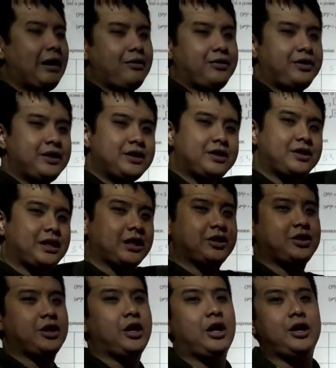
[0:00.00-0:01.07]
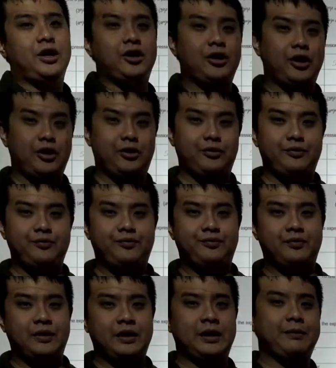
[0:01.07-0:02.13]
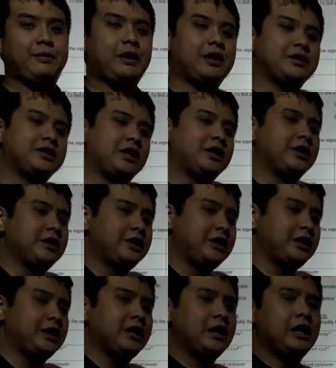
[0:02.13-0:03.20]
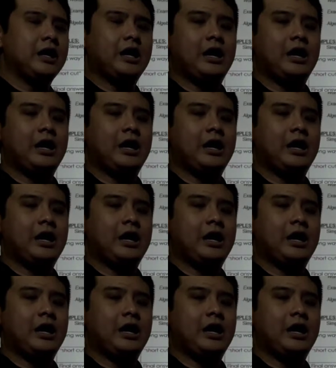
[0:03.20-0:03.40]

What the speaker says: out this section on your own. Hit pause on the